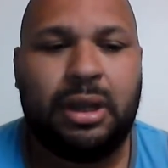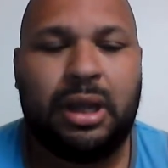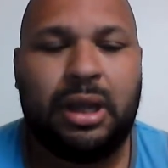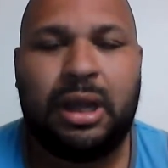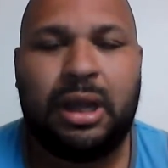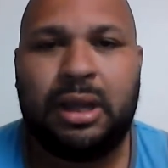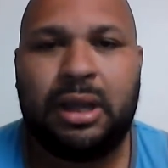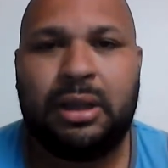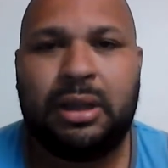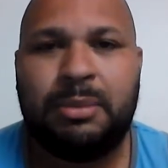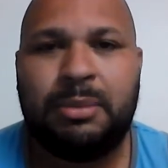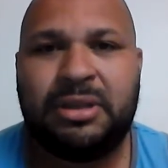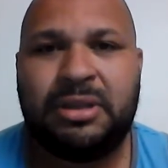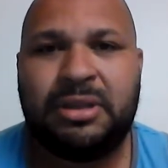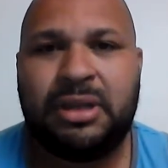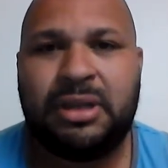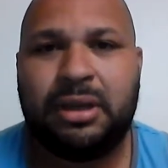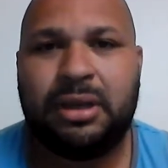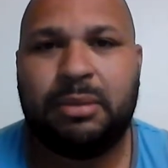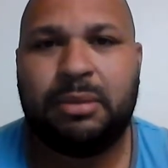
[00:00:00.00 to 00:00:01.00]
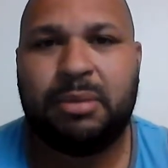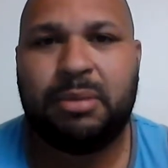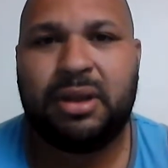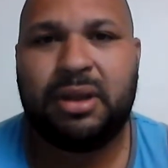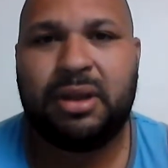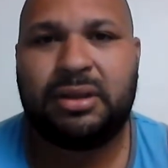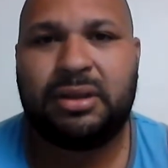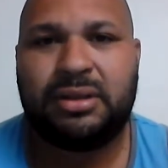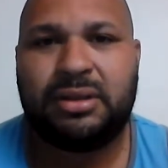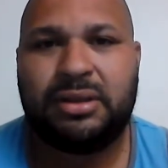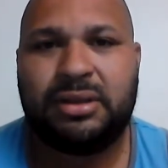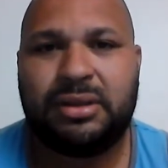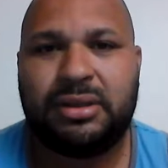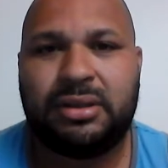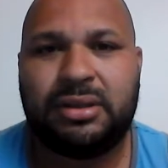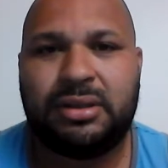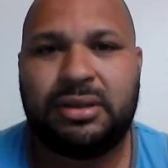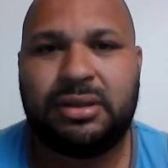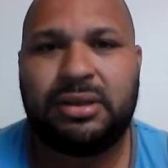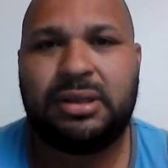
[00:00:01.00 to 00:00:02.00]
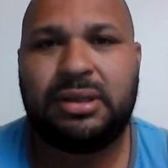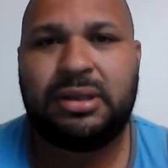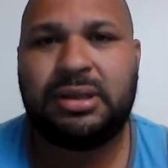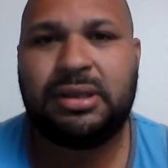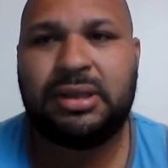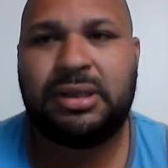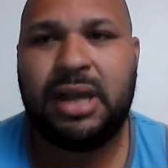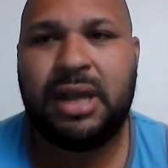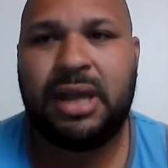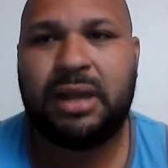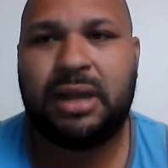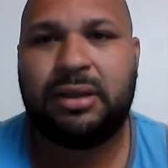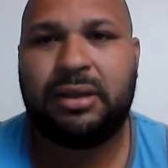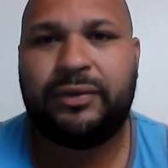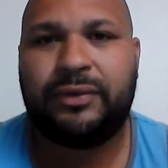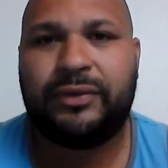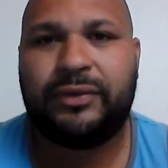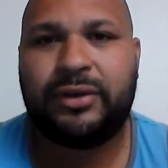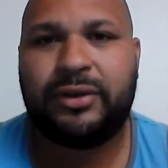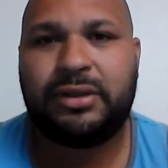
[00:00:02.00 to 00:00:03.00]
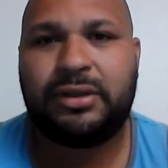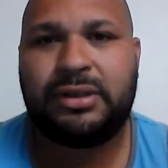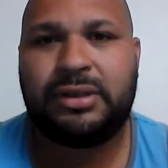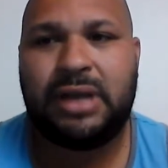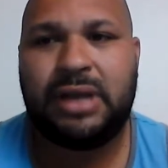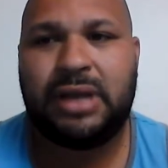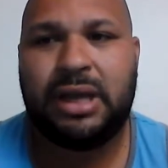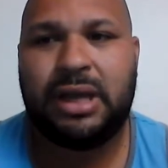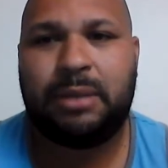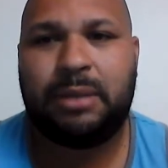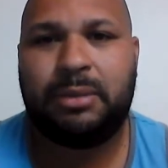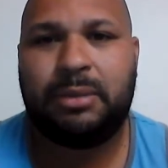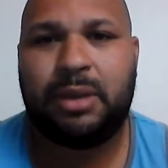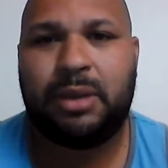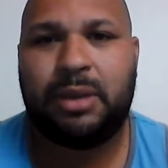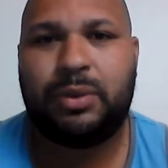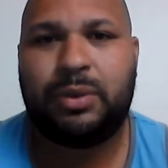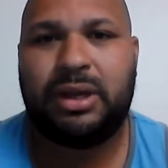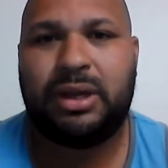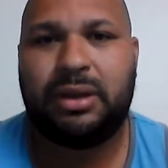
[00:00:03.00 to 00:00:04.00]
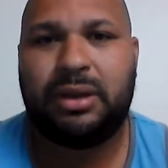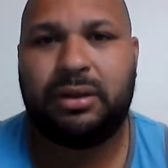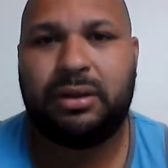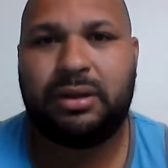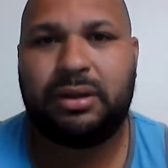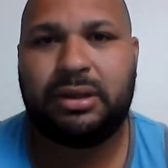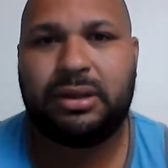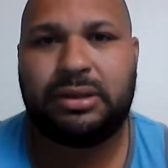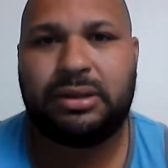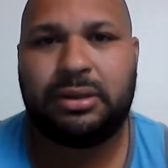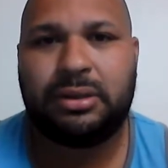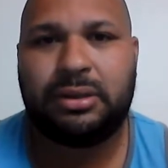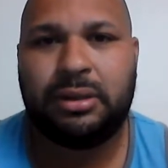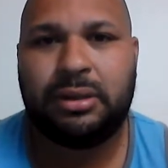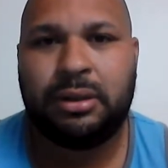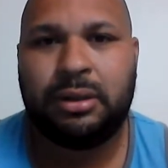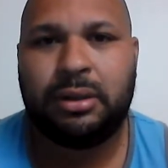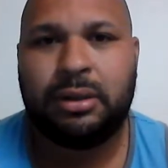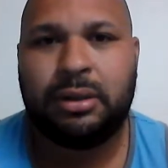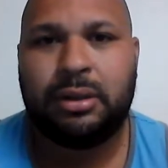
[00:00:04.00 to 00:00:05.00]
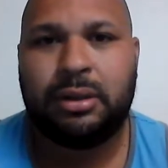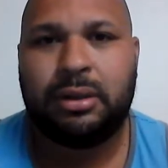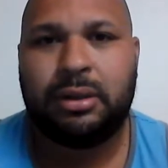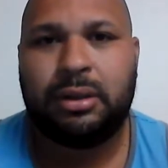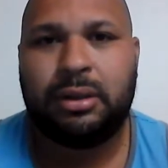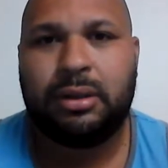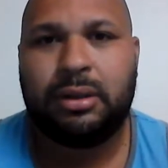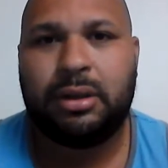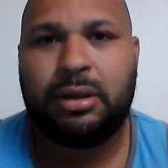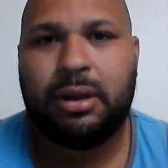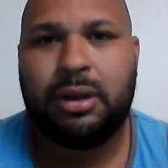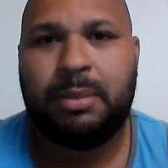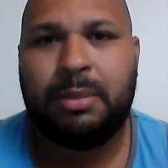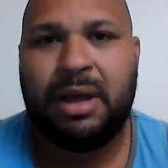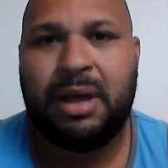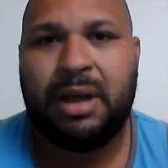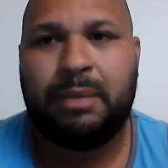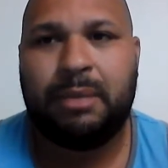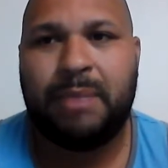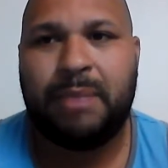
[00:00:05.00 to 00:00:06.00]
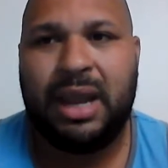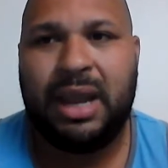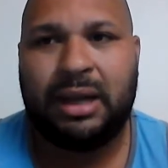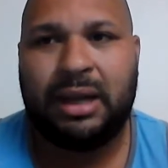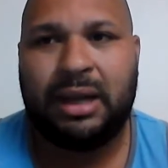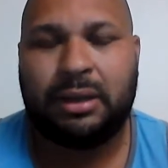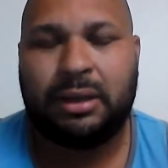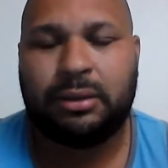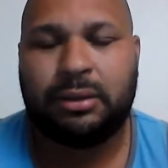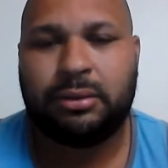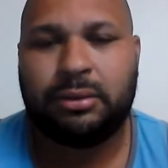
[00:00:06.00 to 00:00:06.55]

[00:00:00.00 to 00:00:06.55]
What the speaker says: And let me tell you, brothers and sisters, this is not the first time that we hear this about banning.